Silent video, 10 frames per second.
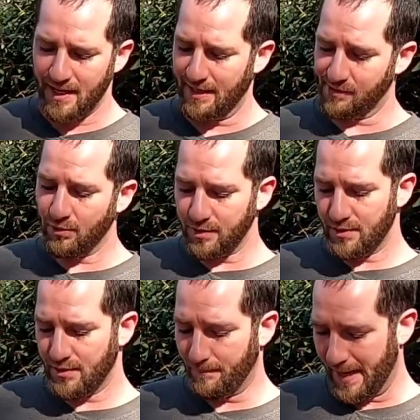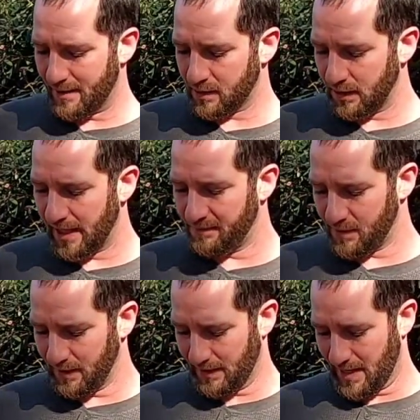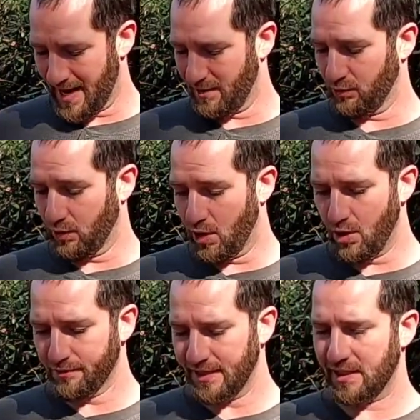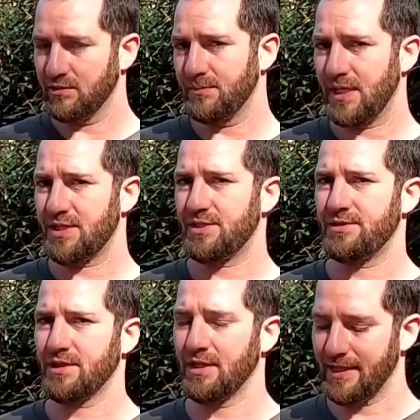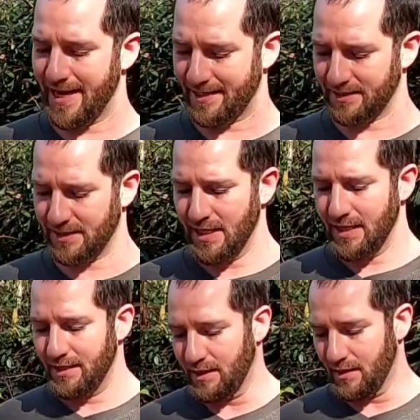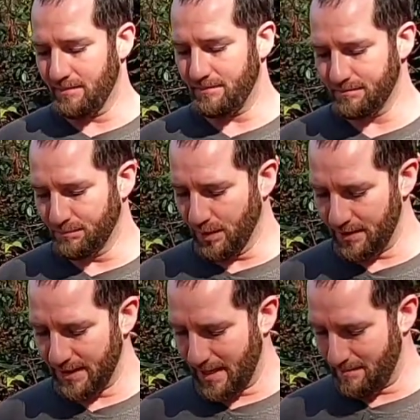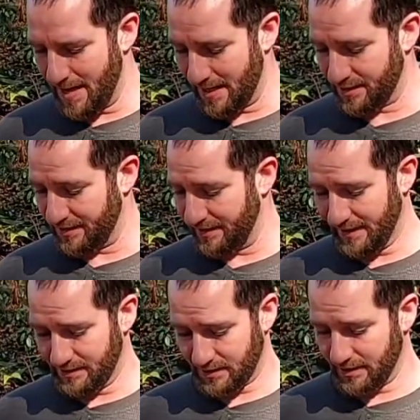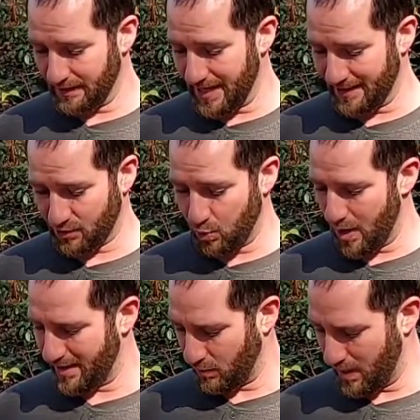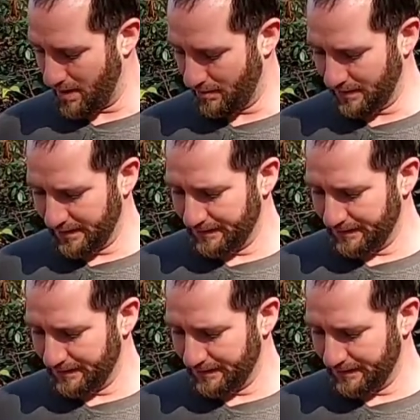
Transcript: I don't know the battery life on it and how long that illumination is going to last, but I imagine it's going to last quite a while.